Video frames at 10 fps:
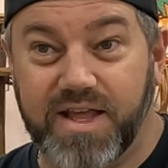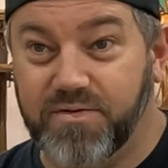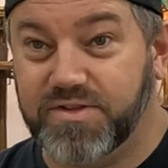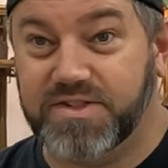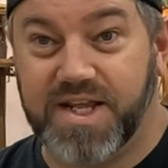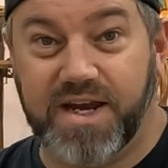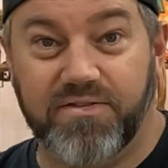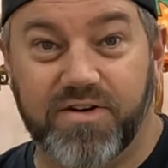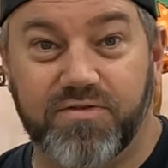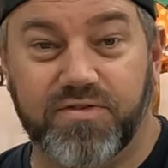That was a day
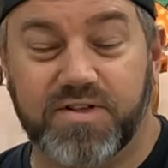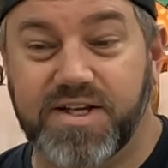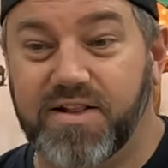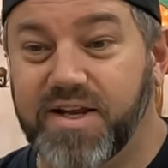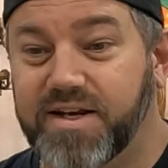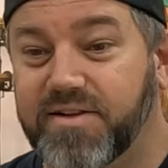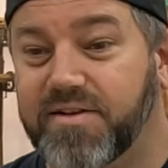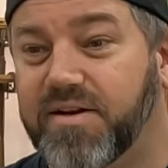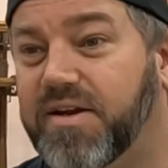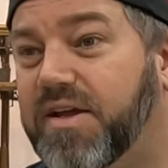rental for a telehandler.